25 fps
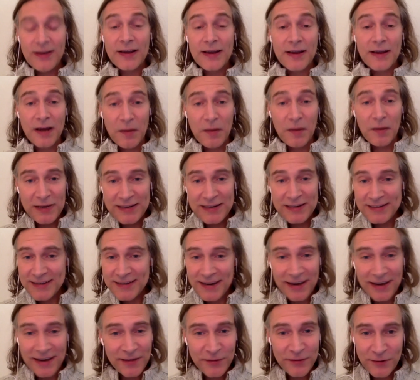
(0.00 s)
coming
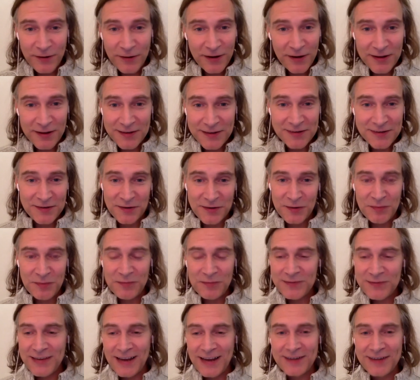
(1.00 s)
together on
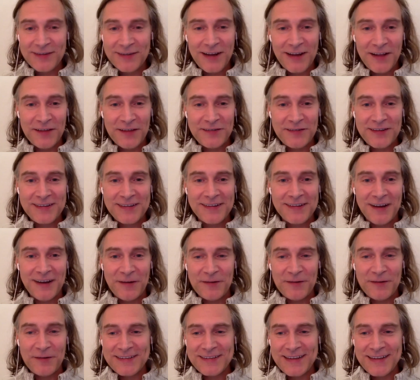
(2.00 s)
Zoom, tech challenges
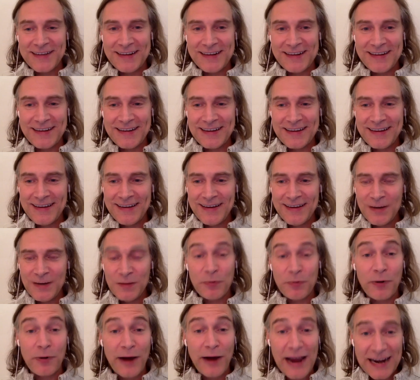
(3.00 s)
notwithstanding,
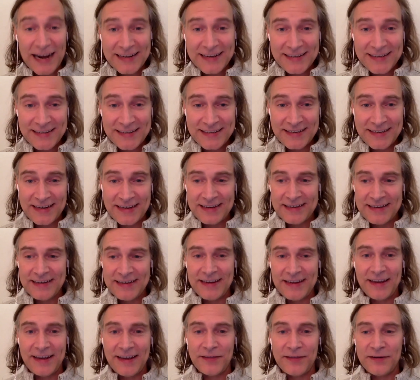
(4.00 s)
practicing
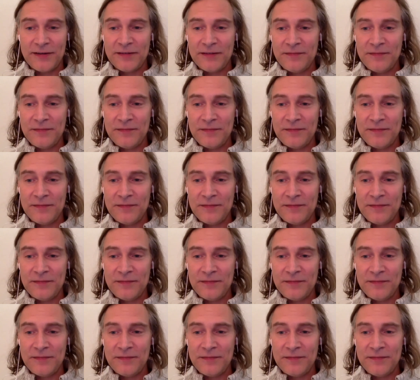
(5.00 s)
together,